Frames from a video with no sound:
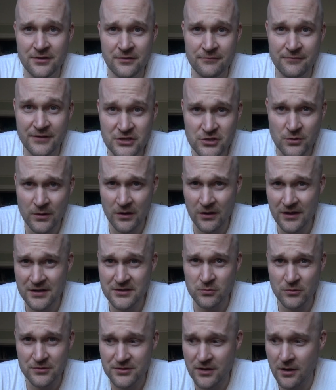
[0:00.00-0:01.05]
and
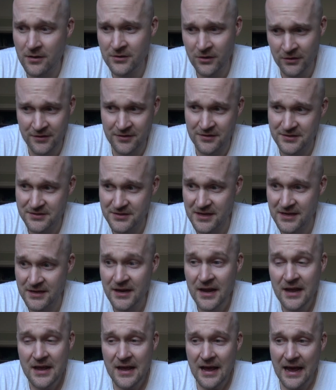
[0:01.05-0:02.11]
visualize what's going on in the scene,
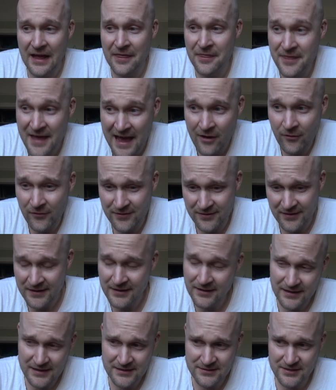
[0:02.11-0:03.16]
and that I
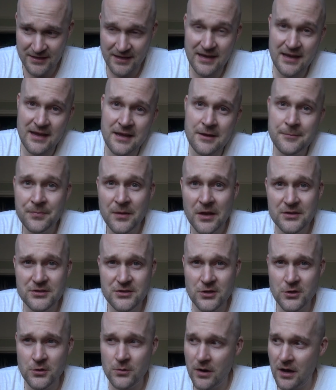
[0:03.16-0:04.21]
think is the key
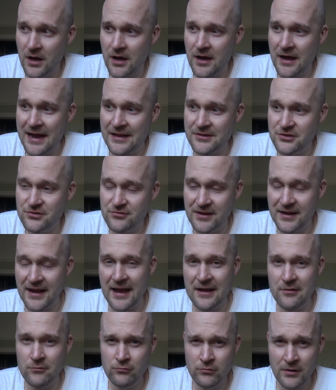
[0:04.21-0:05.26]
to answering
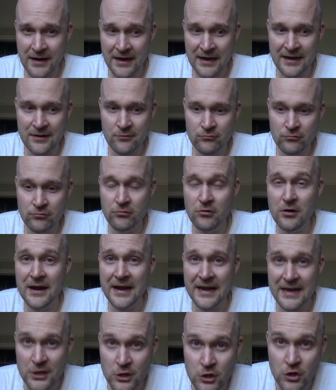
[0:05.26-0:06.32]
a really,
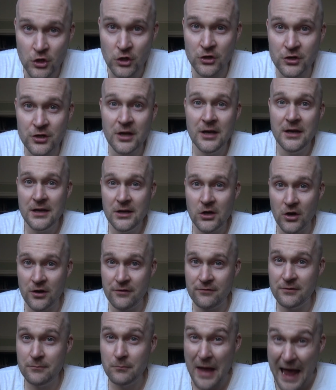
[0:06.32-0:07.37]
really good kind
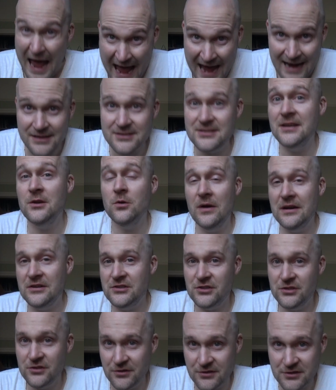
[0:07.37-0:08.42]
of acting
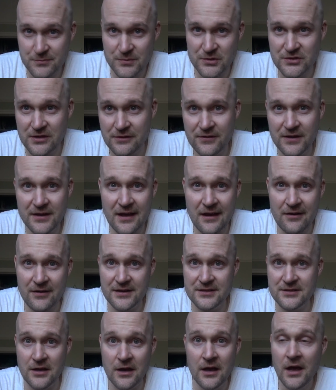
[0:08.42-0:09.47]
question on a specific
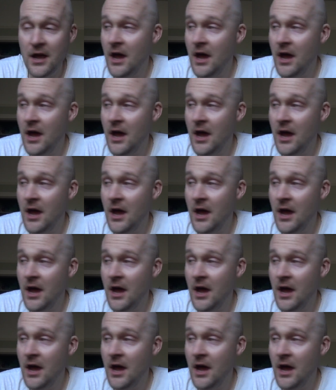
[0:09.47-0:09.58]
character.